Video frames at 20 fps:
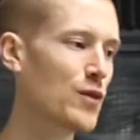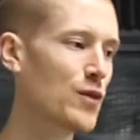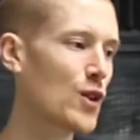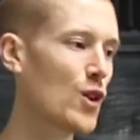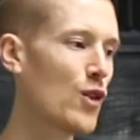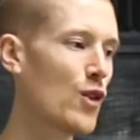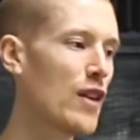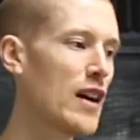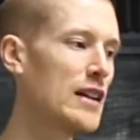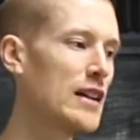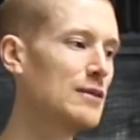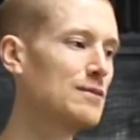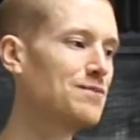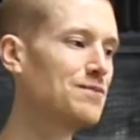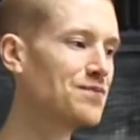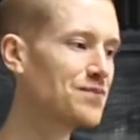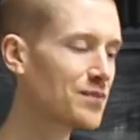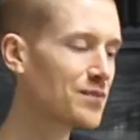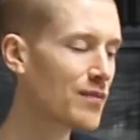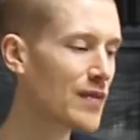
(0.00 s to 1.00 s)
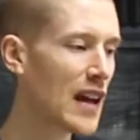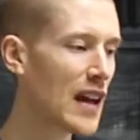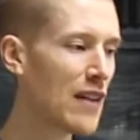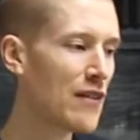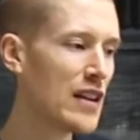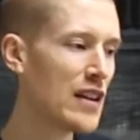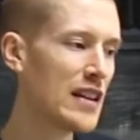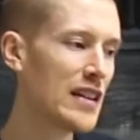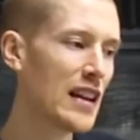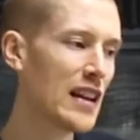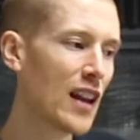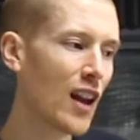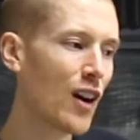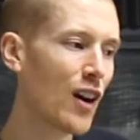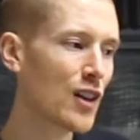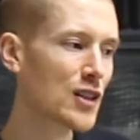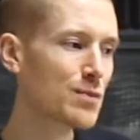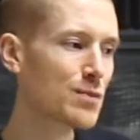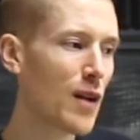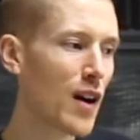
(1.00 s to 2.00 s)
All right? And then in the
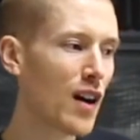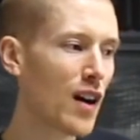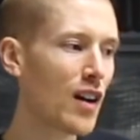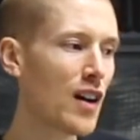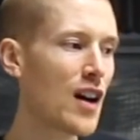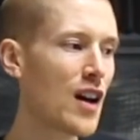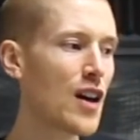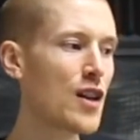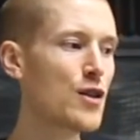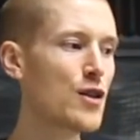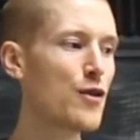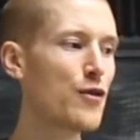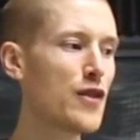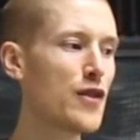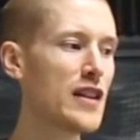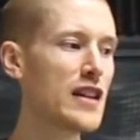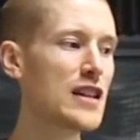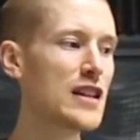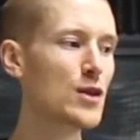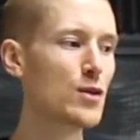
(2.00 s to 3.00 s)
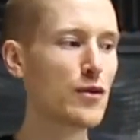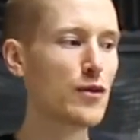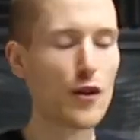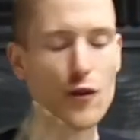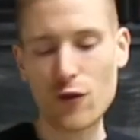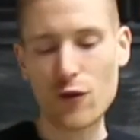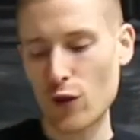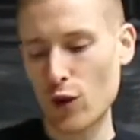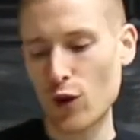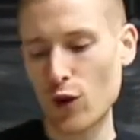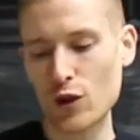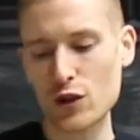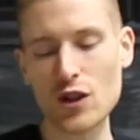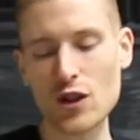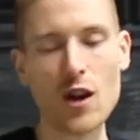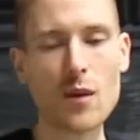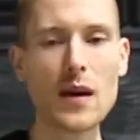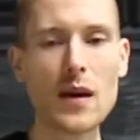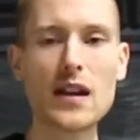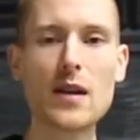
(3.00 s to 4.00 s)
last bar, you finish with a floor
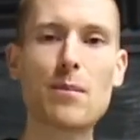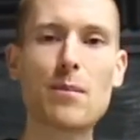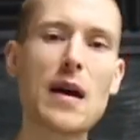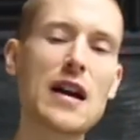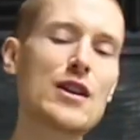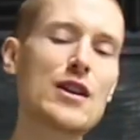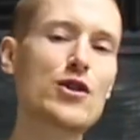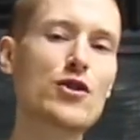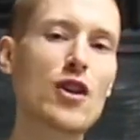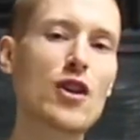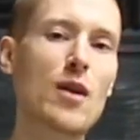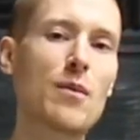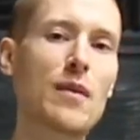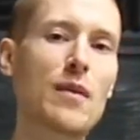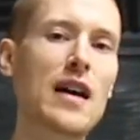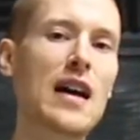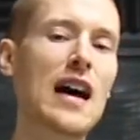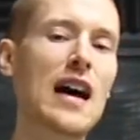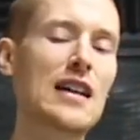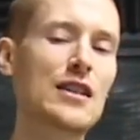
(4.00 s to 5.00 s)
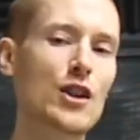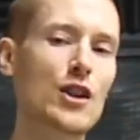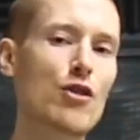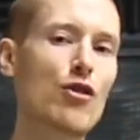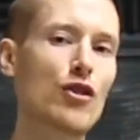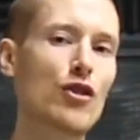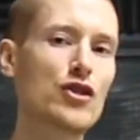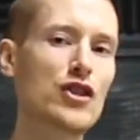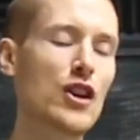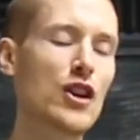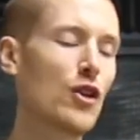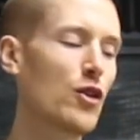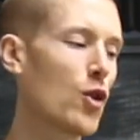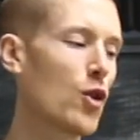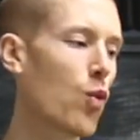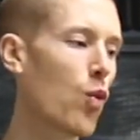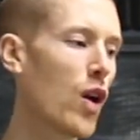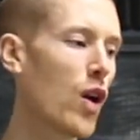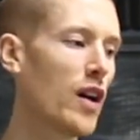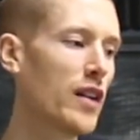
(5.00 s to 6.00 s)
tom and a bass drum as a crotchet on the
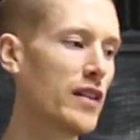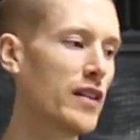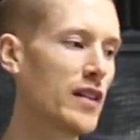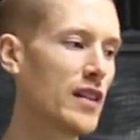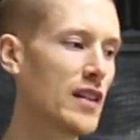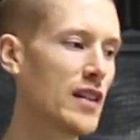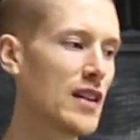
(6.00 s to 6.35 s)
1.